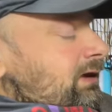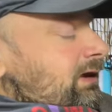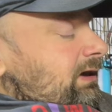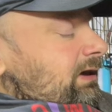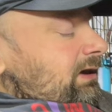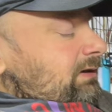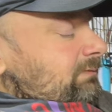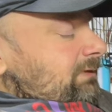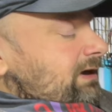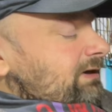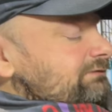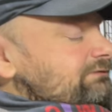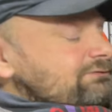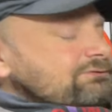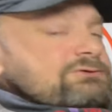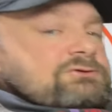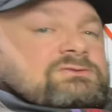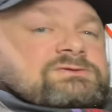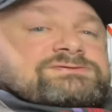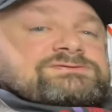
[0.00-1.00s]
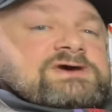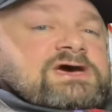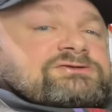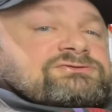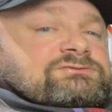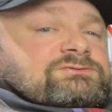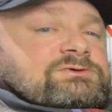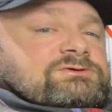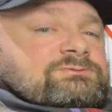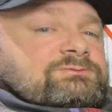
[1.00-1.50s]
um, has two
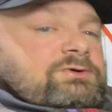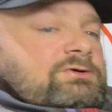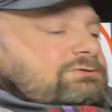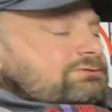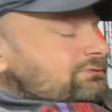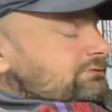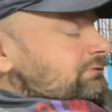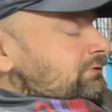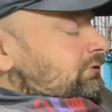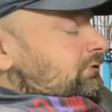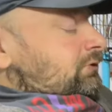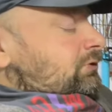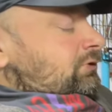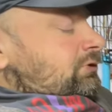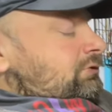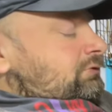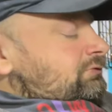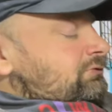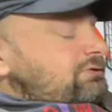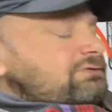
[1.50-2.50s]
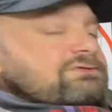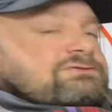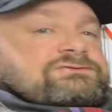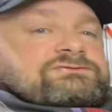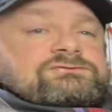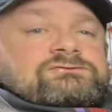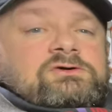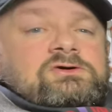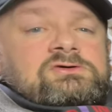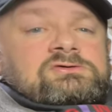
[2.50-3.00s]
attachment points to the
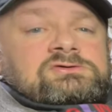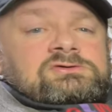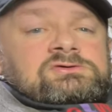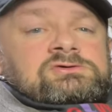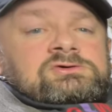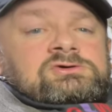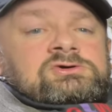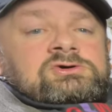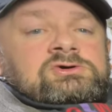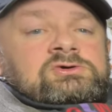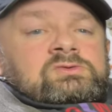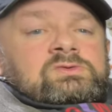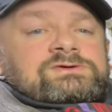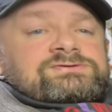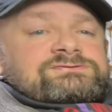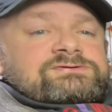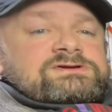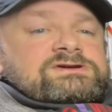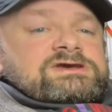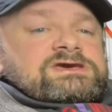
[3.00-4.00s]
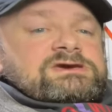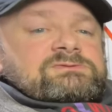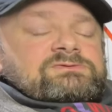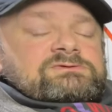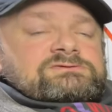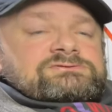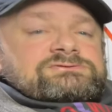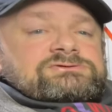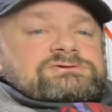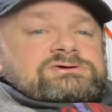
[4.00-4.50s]
stock which
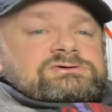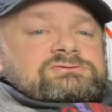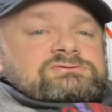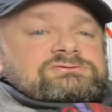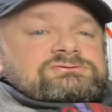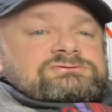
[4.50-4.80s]
enables you